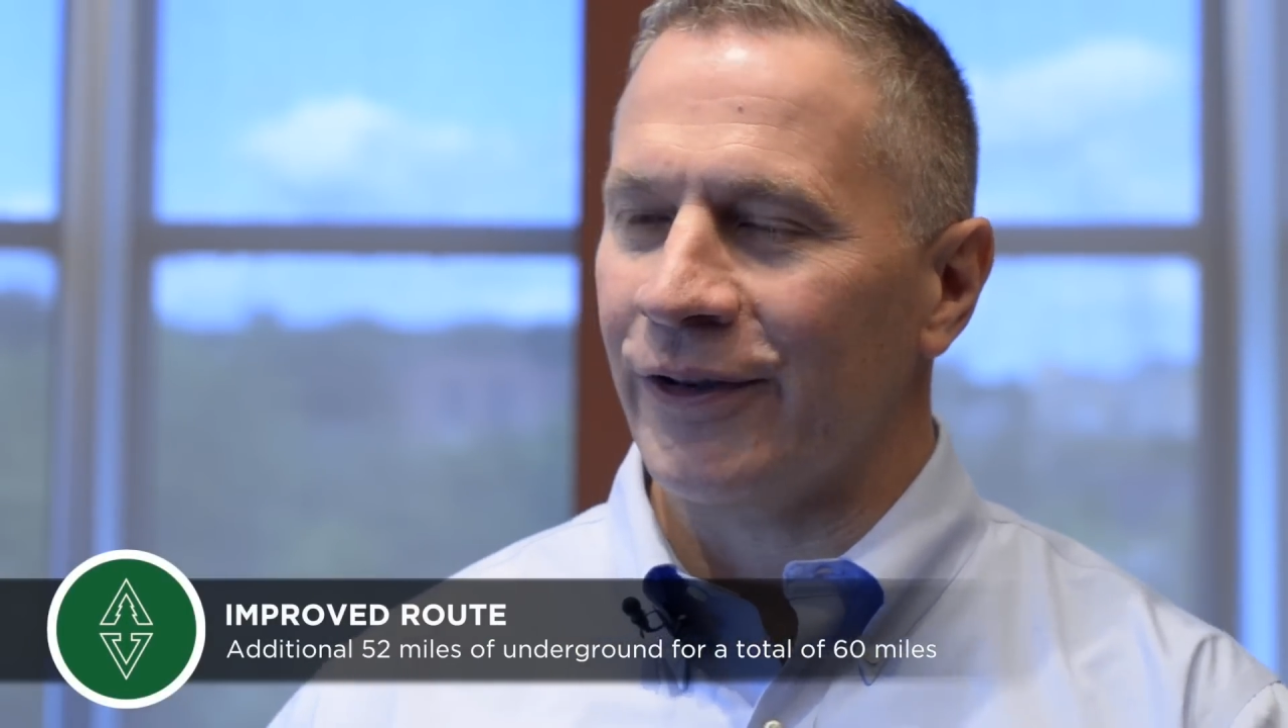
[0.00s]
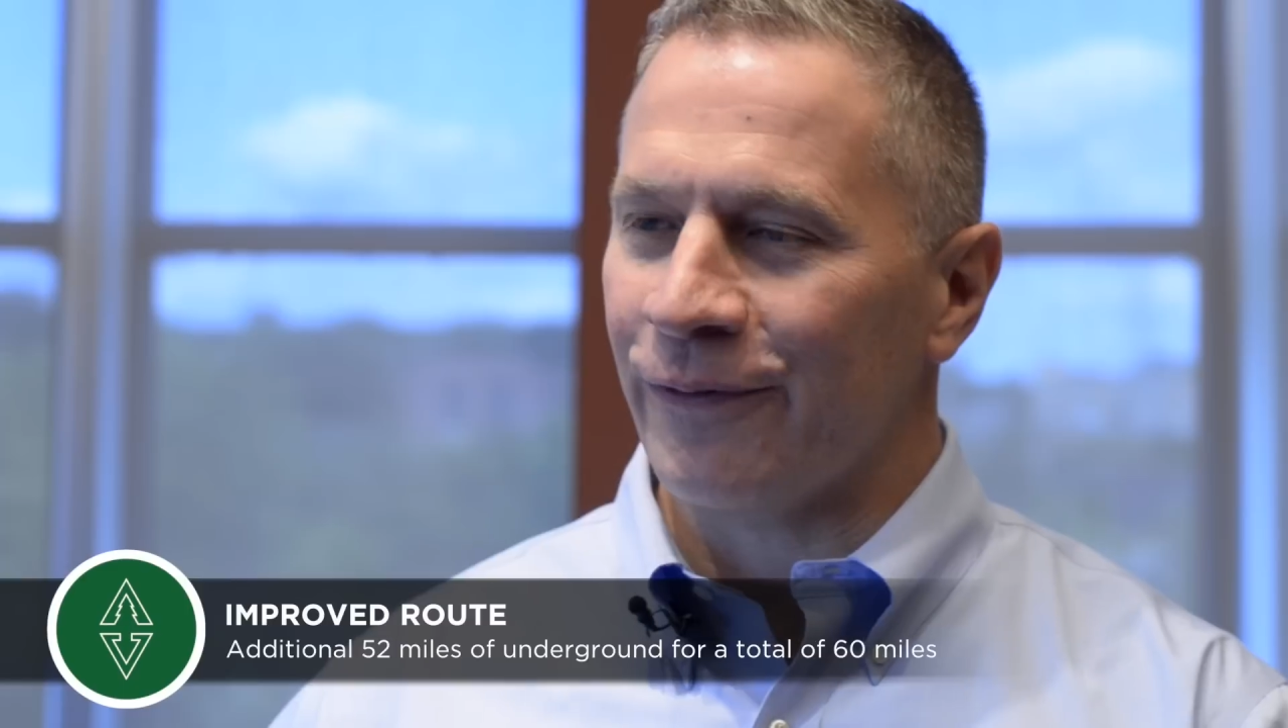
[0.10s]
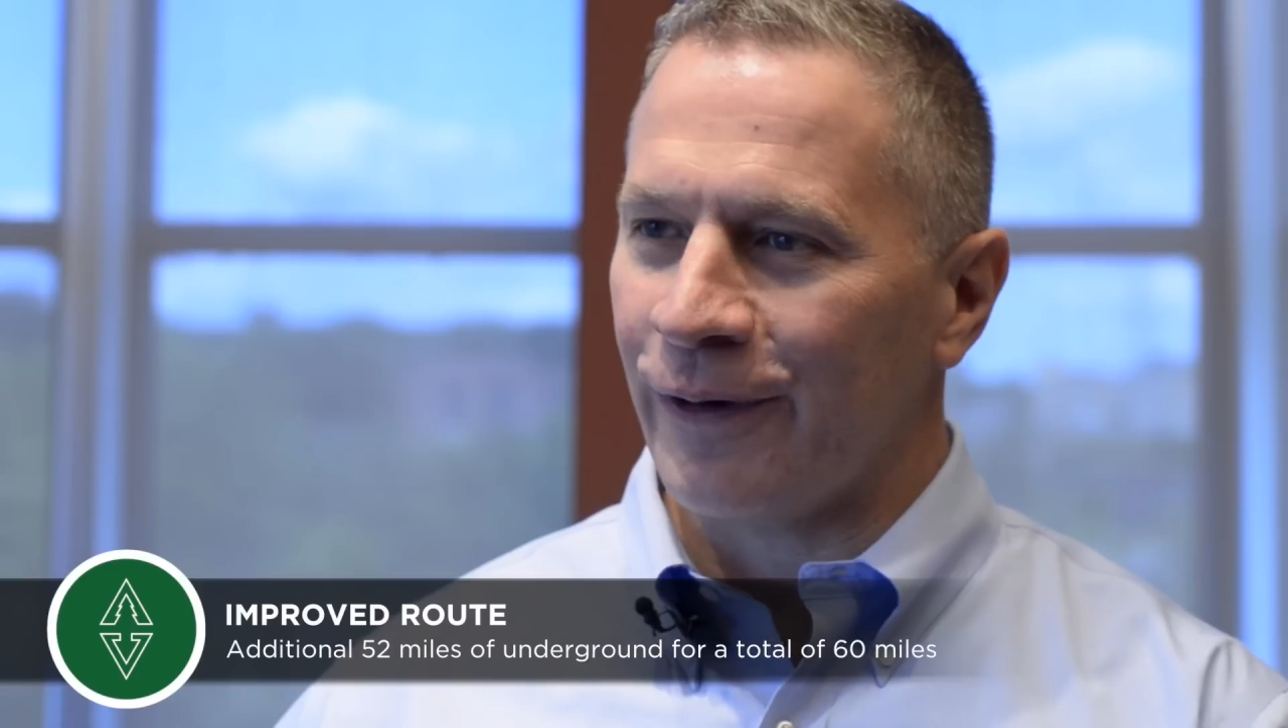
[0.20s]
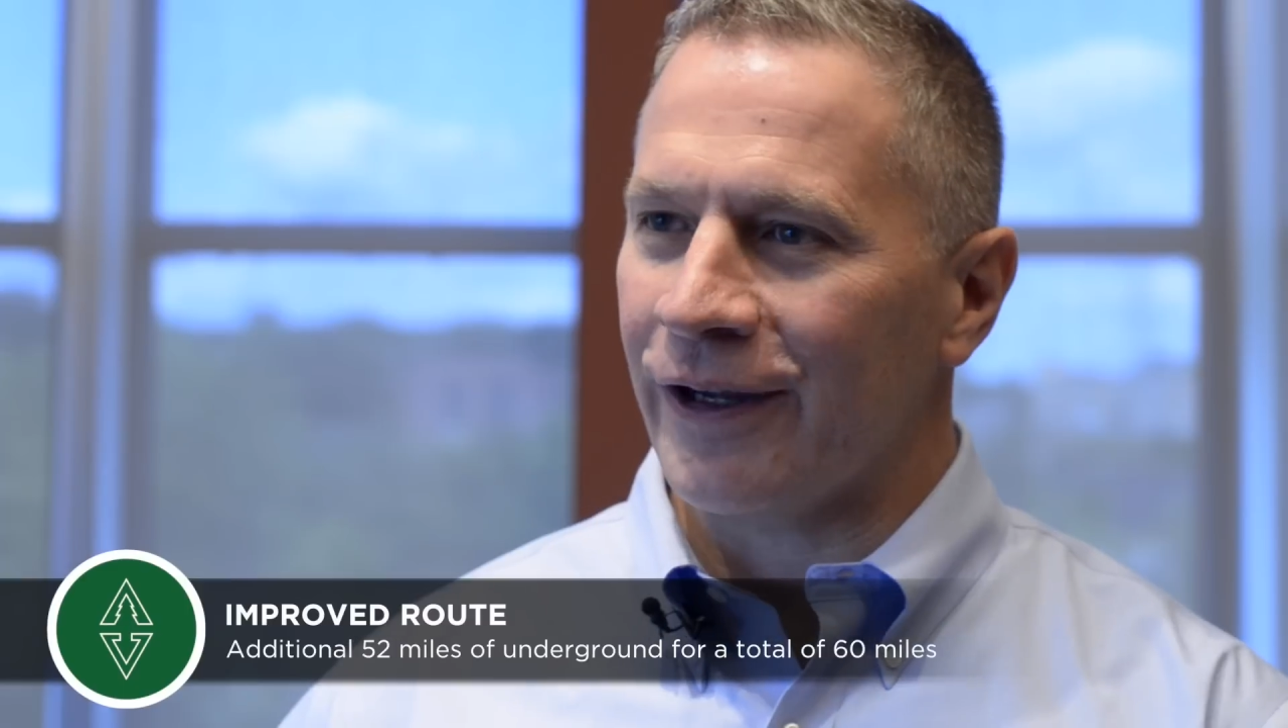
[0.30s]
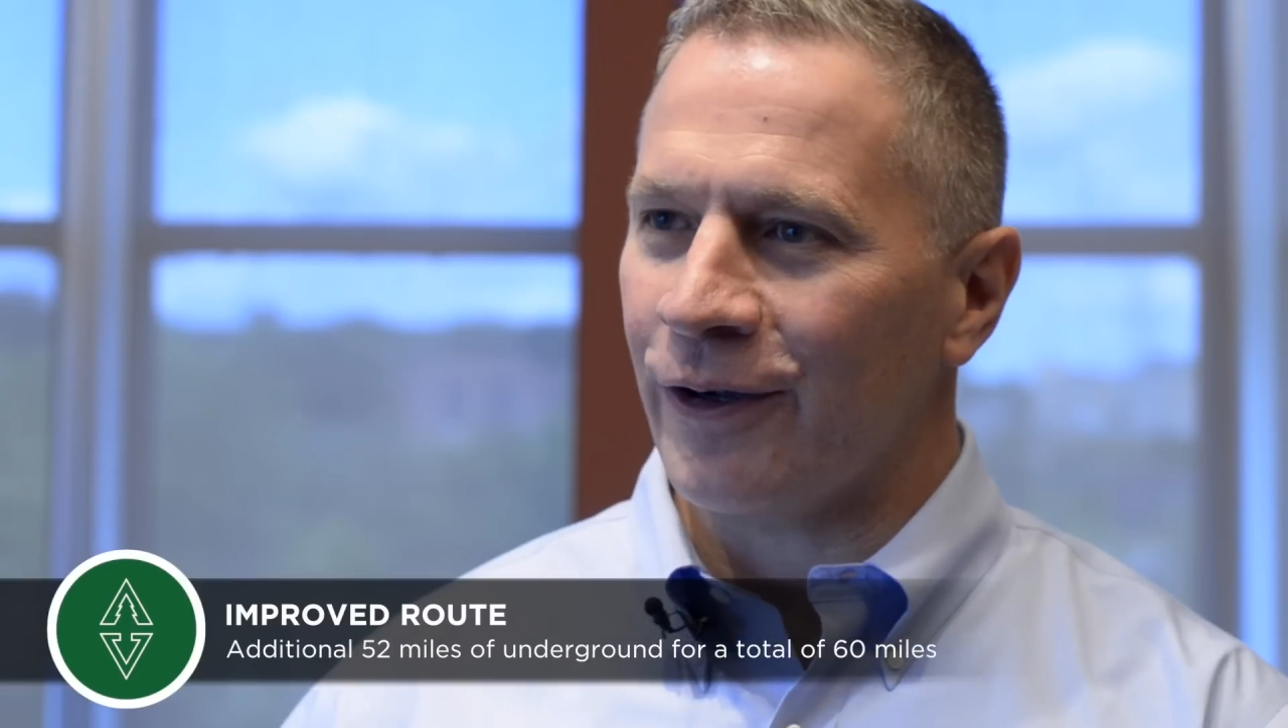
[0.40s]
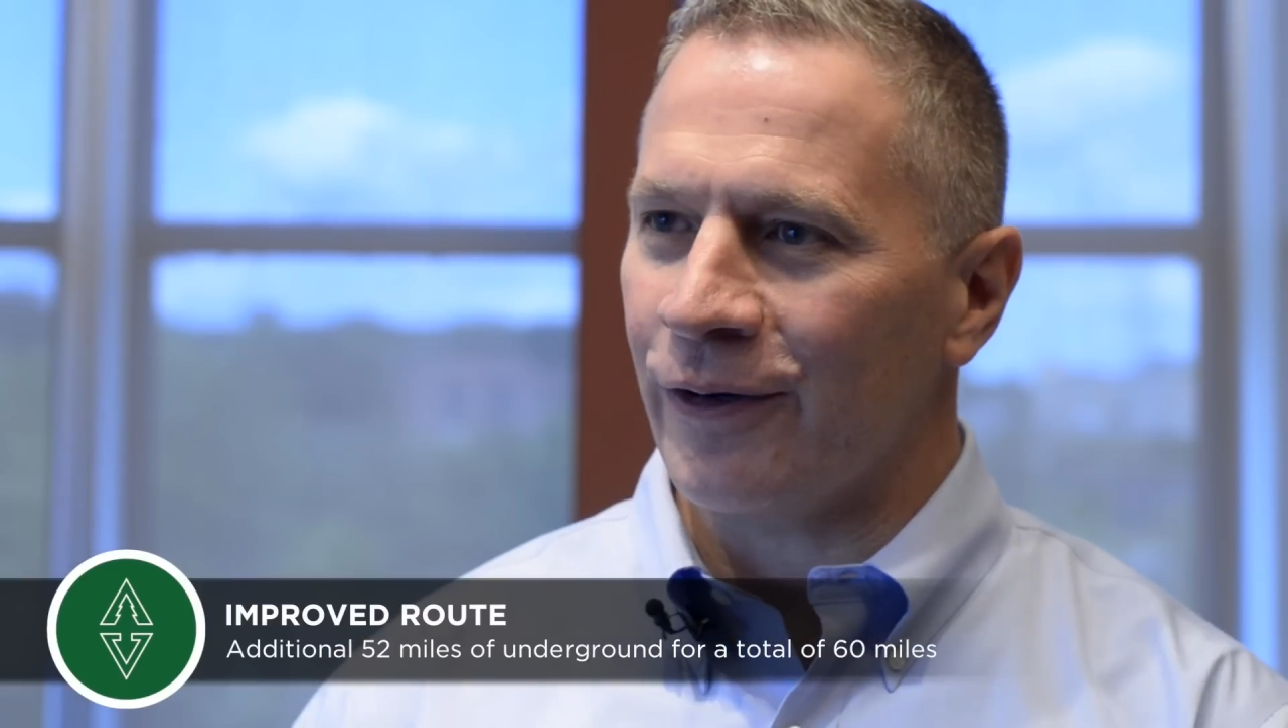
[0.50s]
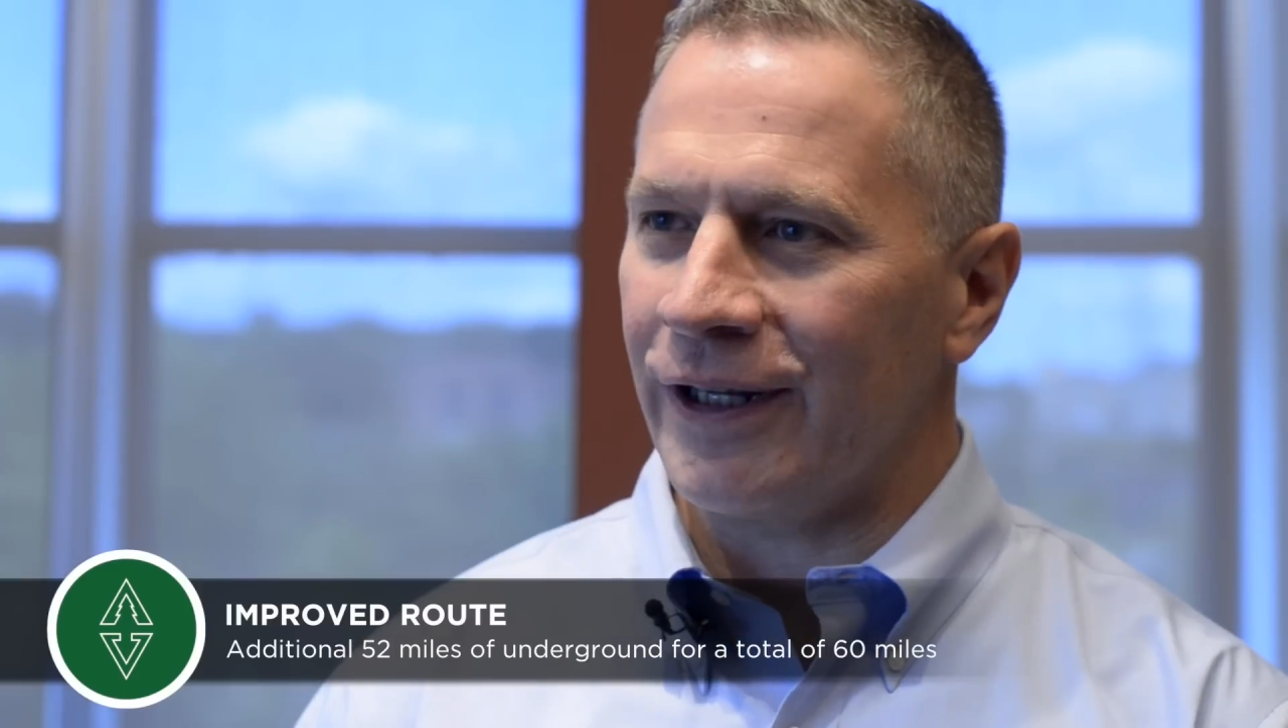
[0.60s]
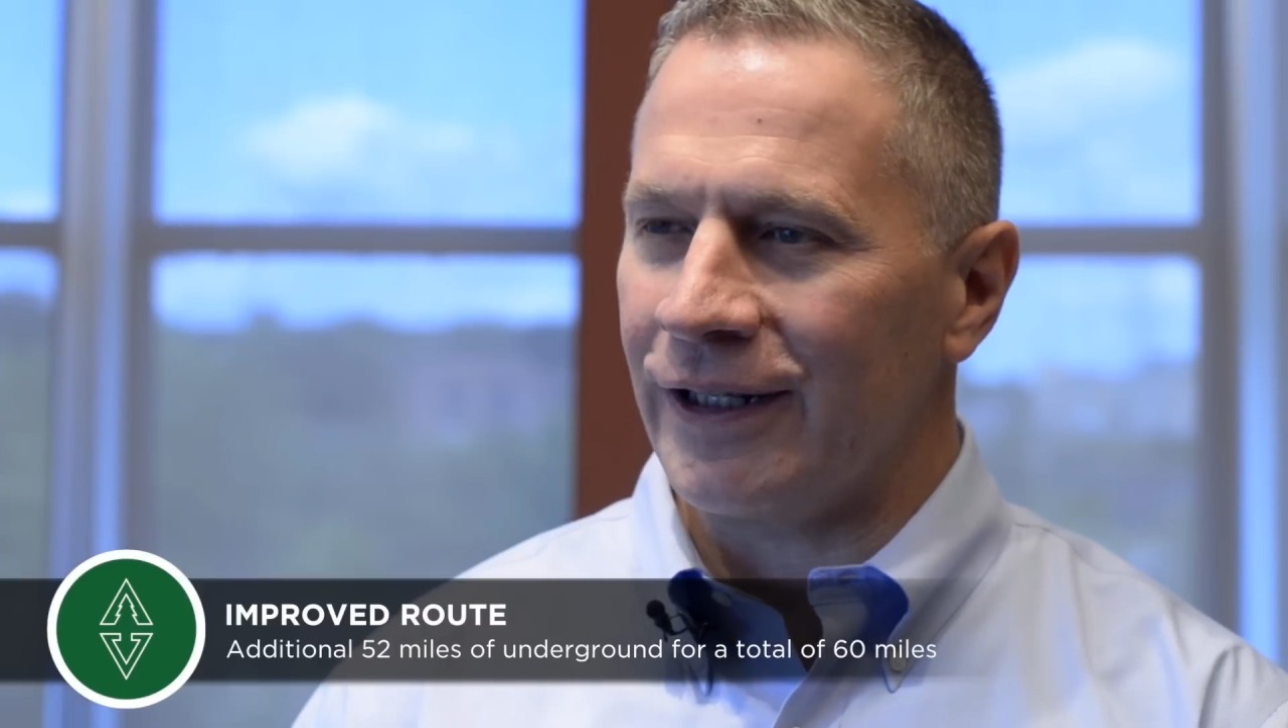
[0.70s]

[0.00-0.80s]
the Franconia